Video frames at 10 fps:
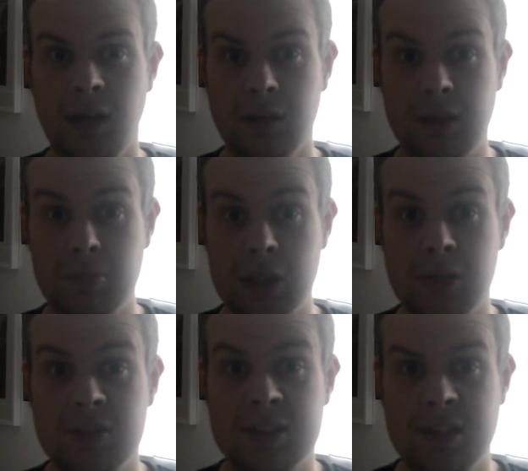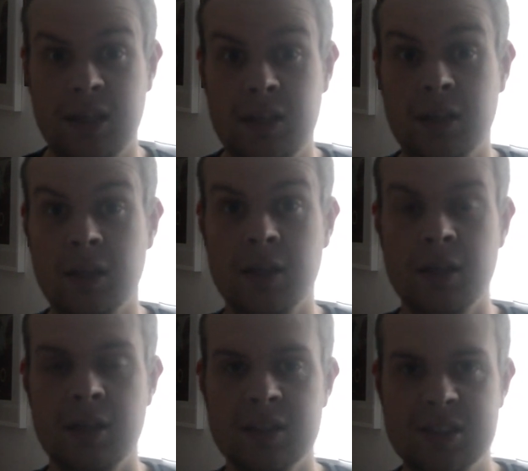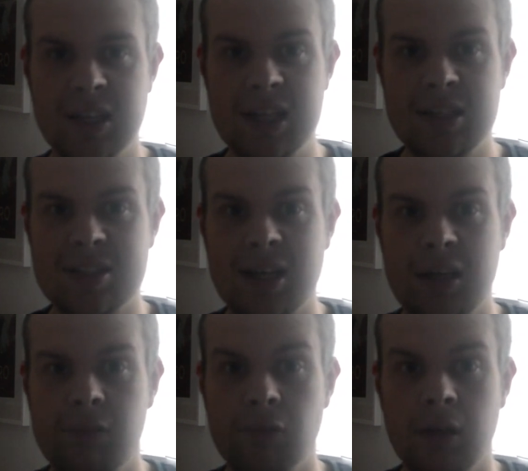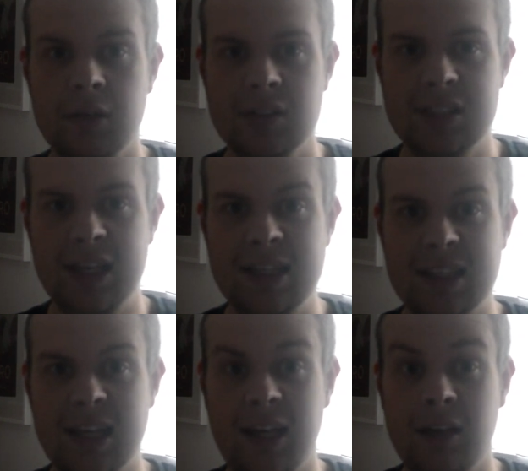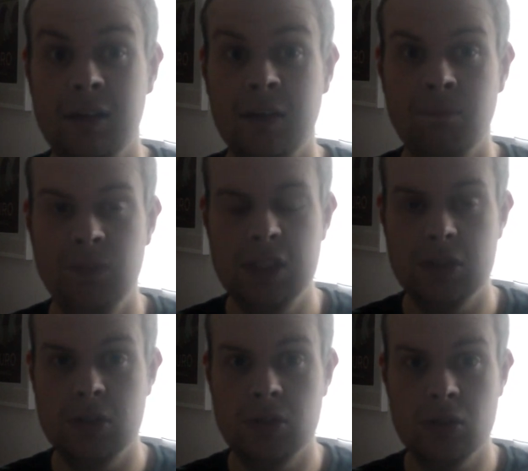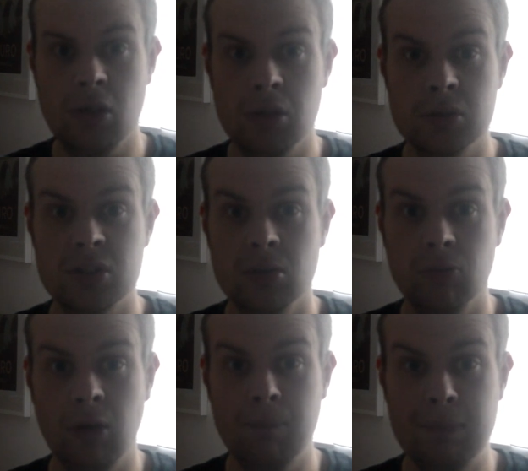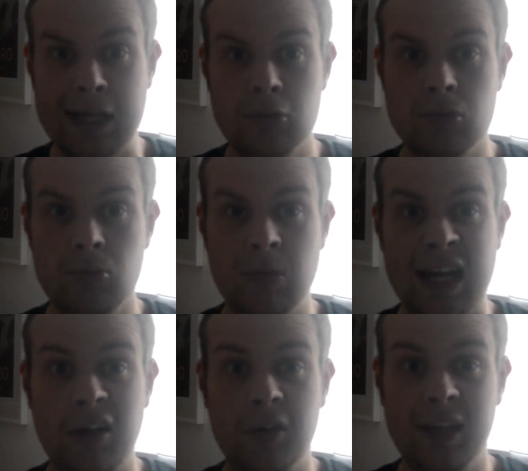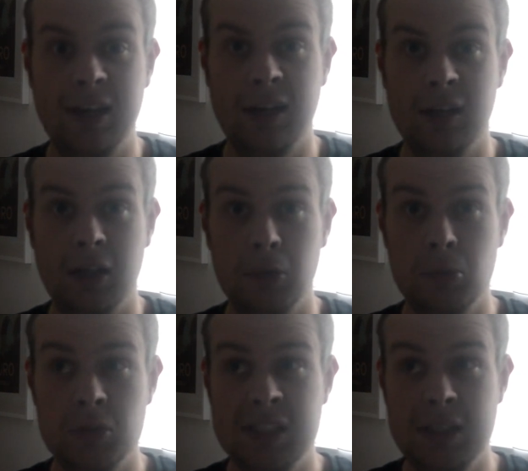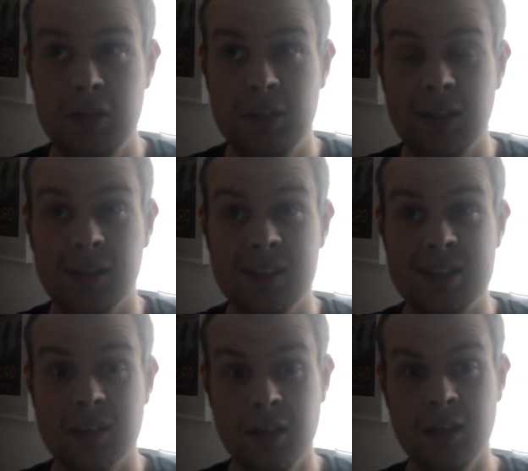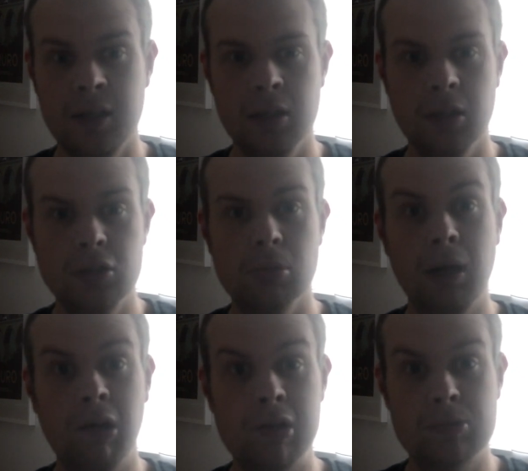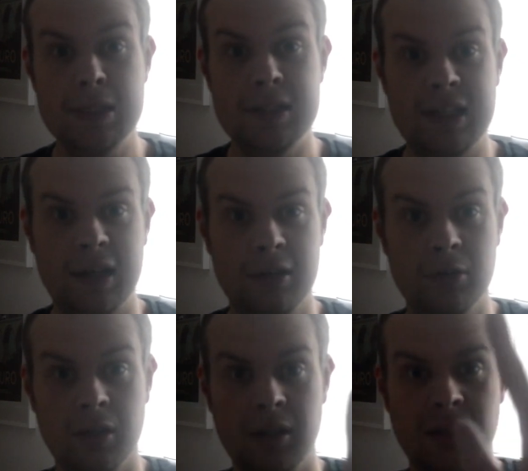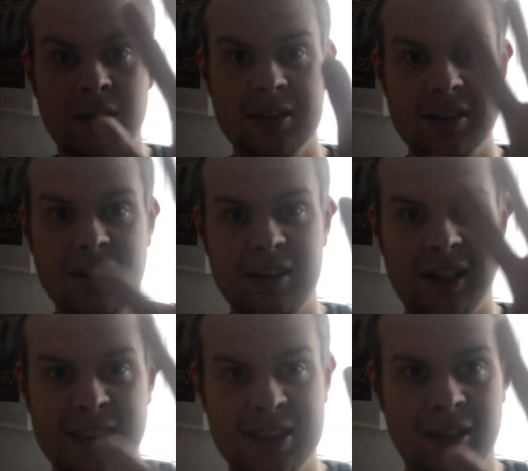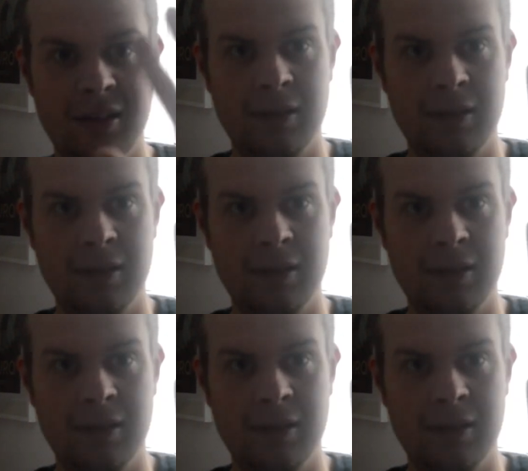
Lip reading: And I'm going to say, stay safe, take care. This is Josh from Miles of Rail here. I will see you guys in tomorrow's video. See you guys.